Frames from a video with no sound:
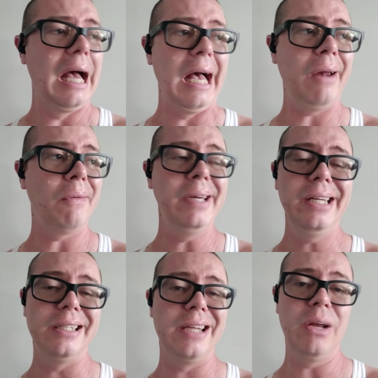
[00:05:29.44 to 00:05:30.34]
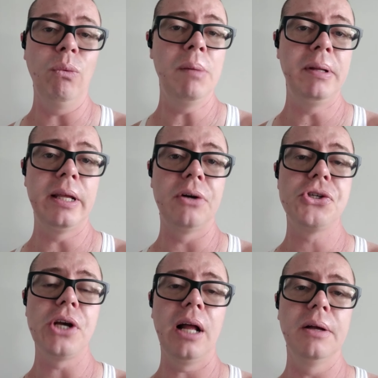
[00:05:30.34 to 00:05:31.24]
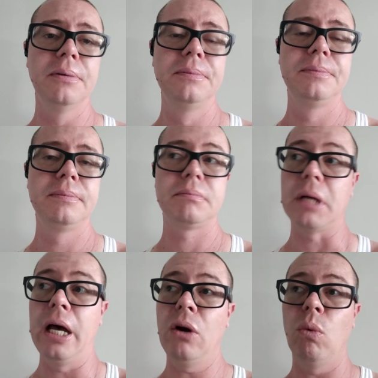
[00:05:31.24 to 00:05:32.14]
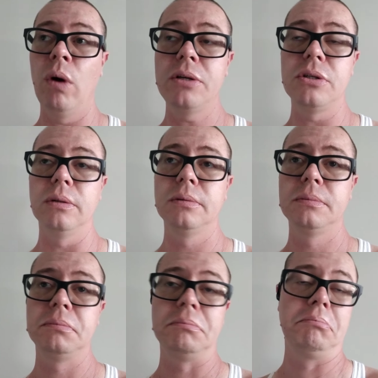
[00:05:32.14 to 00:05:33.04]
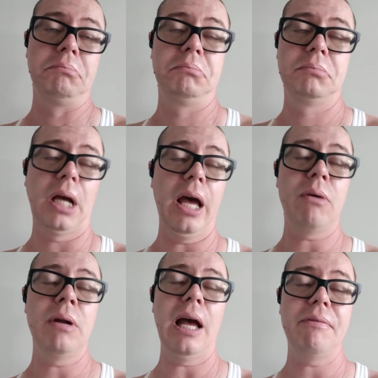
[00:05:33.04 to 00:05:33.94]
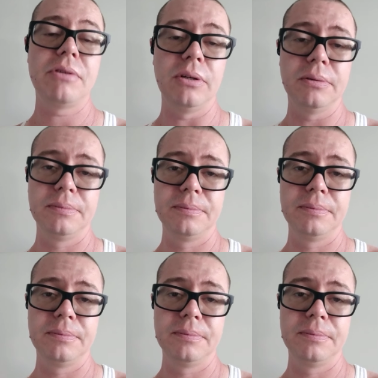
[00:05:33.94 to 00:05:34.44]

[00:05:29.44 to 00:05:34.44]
I don't need to date women that are shallow. I don't want to. I don't have to.